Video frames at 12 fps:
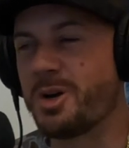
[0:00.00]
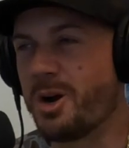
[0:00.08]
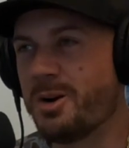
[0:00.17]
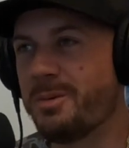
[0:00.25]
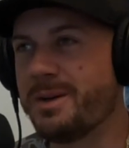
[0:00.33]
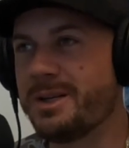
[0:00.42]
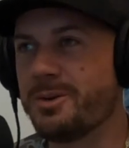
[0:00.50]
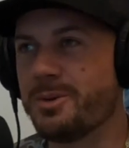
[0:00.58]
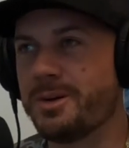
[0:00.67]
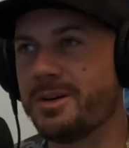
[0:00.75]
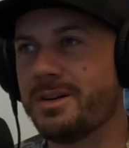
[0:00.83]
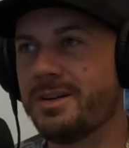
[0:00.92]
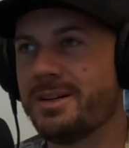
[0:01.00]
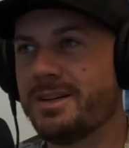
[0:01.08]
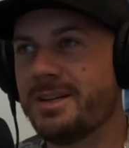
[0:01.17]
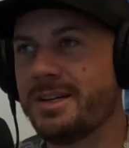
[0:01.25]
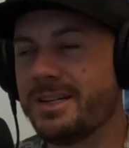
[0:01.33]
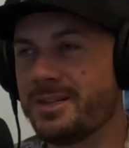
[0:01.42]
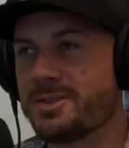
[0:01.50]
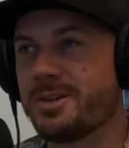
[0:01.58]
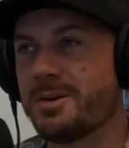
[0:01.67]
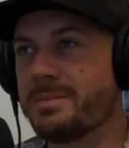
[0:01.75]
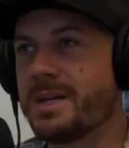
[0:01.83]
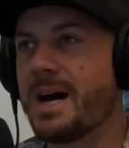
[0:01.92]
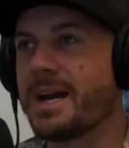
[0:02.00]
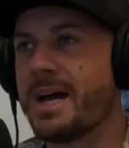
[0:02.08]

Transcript: Turn them into something not